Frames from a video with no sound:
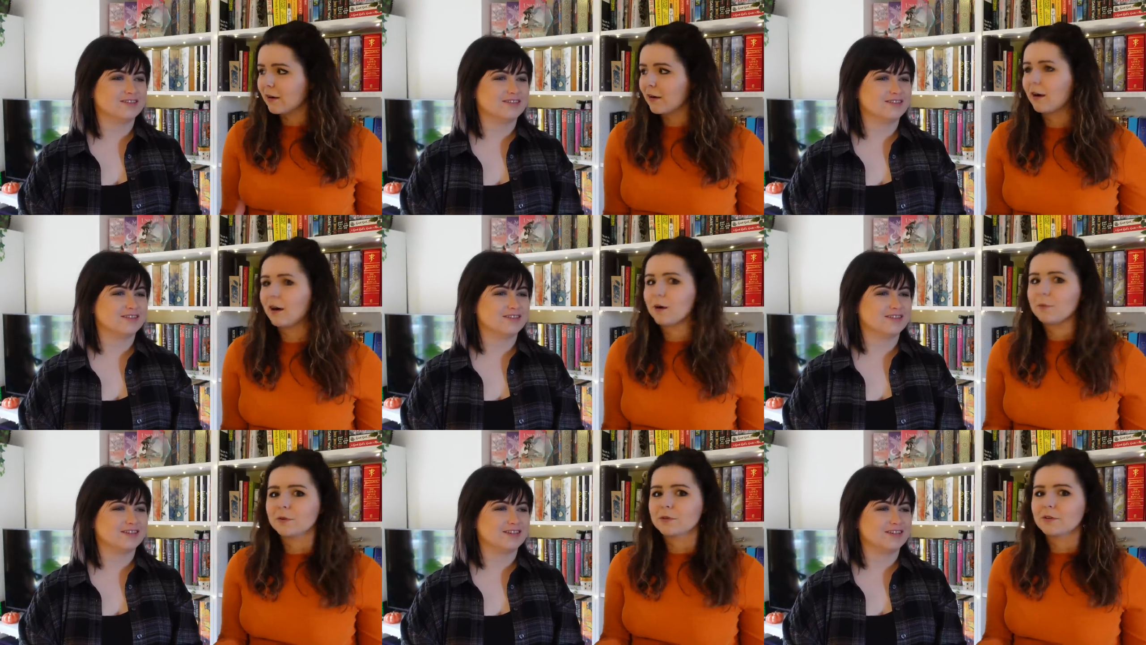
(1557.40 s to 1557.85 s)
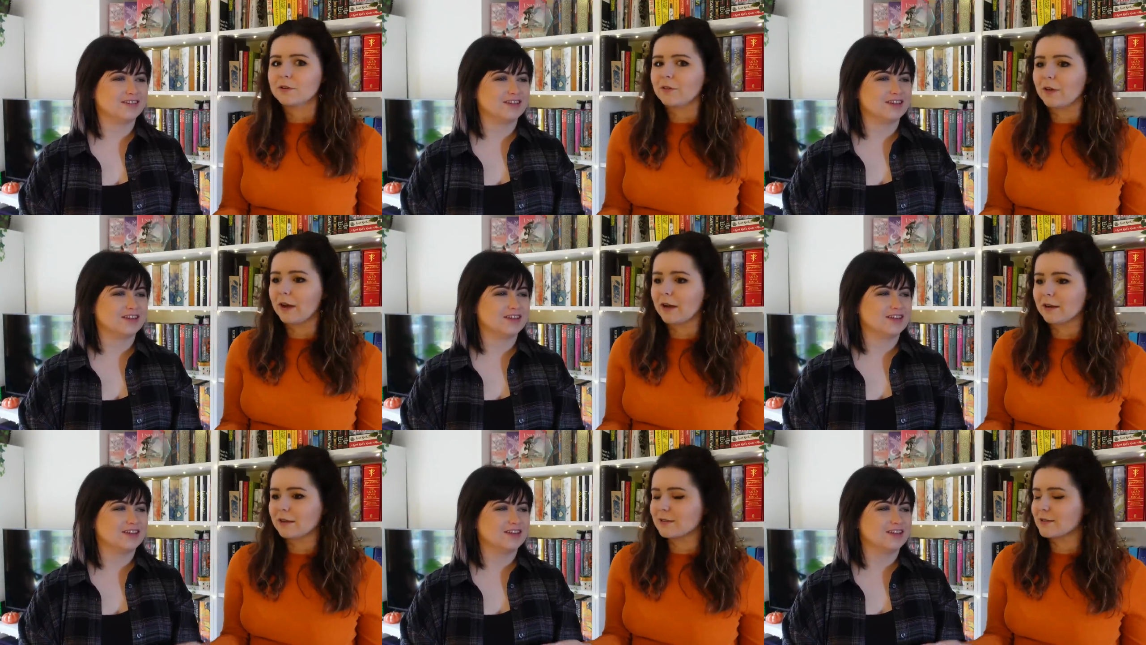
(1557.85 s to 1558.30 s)
Speaker 1: I will do
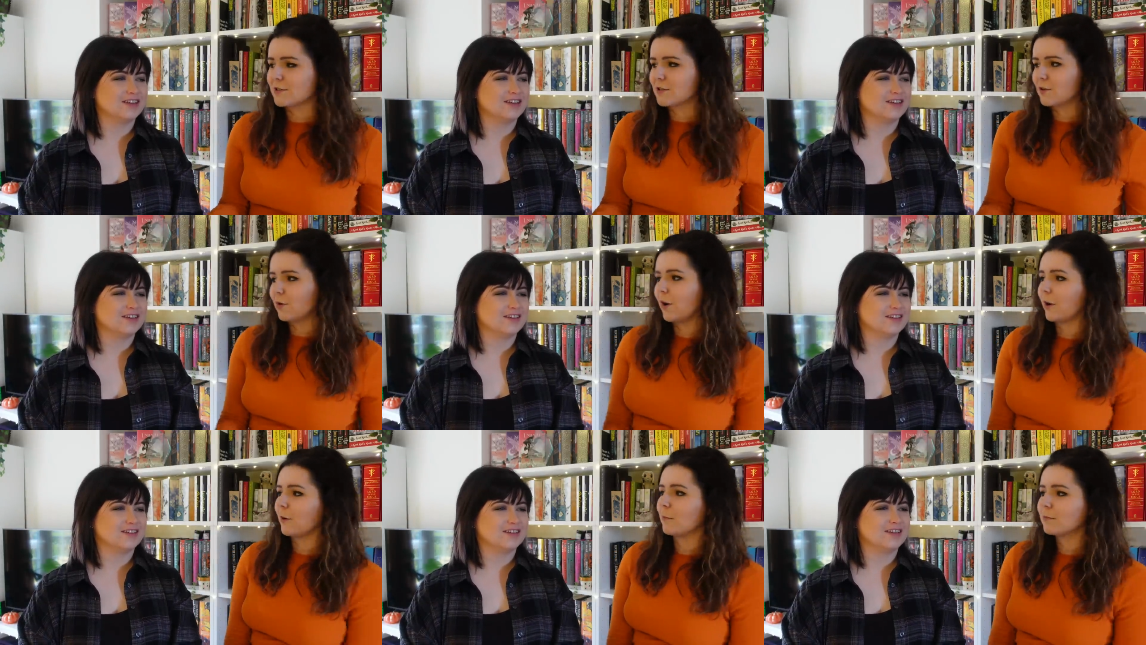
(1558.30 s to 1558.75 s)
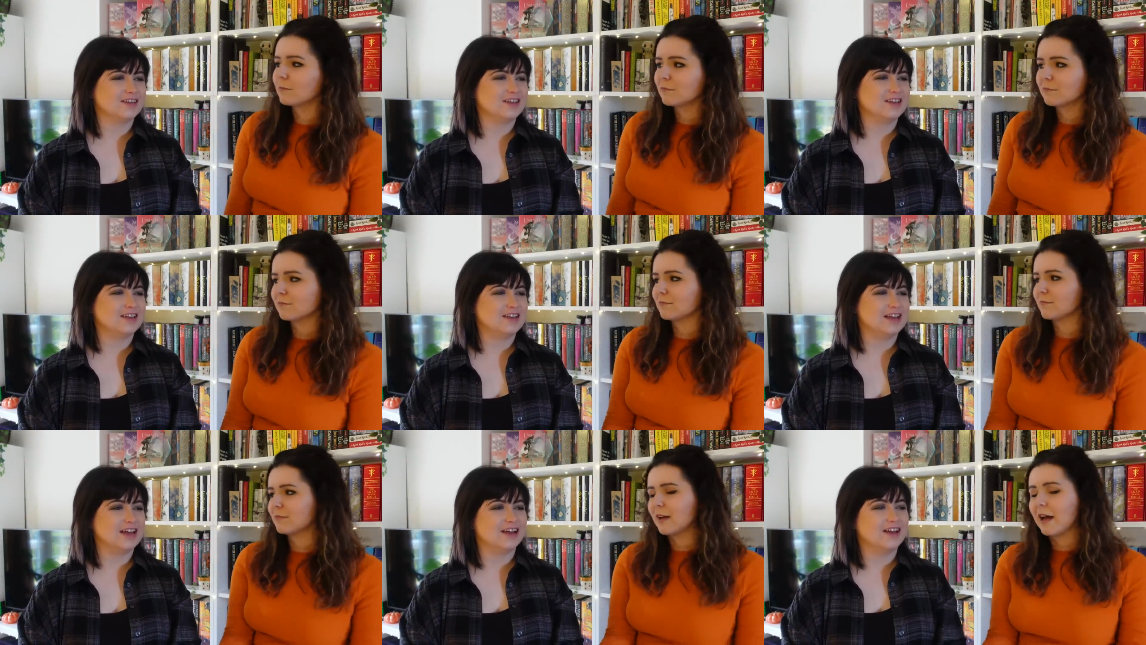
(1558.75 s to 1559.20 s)
that because it's your home.
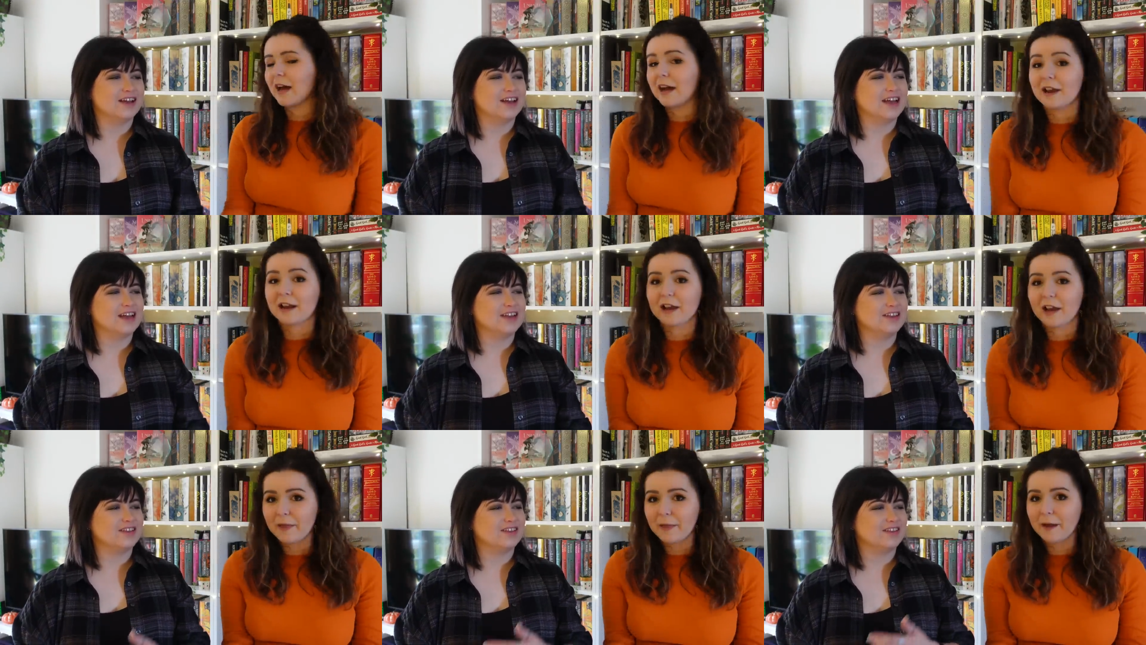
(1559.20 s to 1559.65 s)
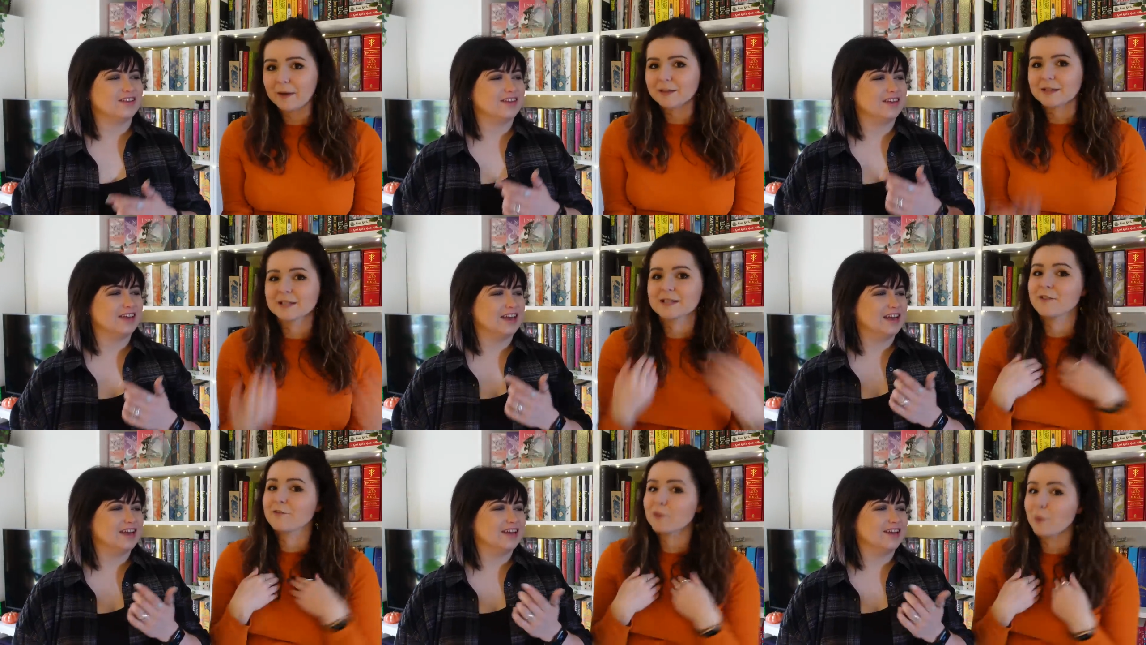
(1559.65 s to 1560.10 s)
Yeah. And I like that
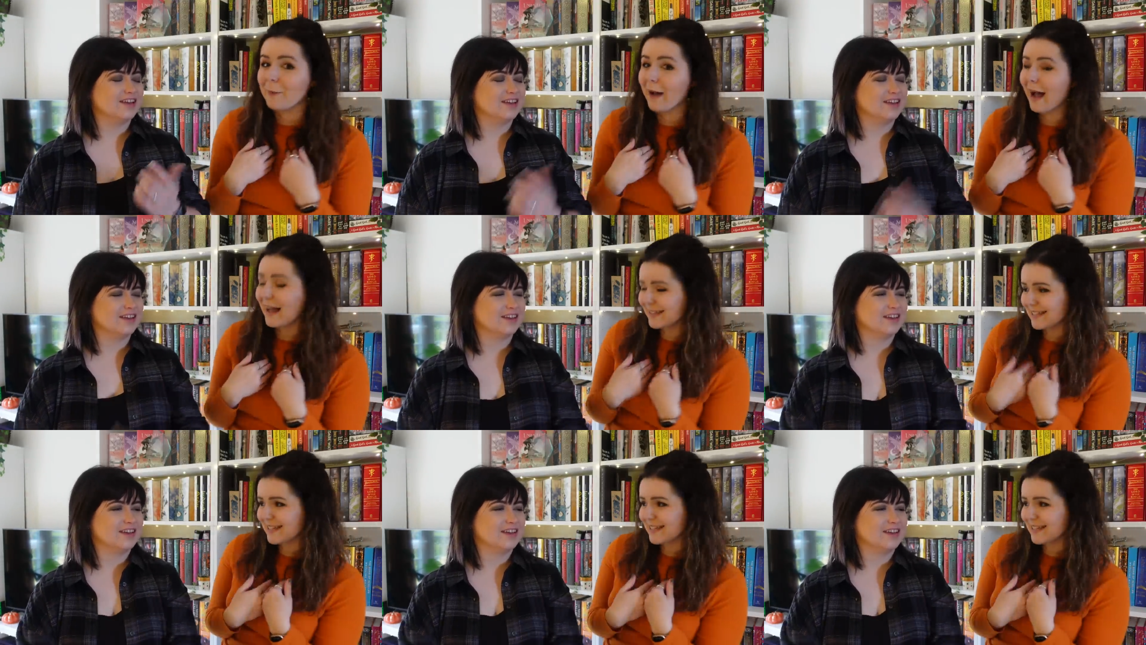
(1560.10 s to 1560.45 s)
because I feel bad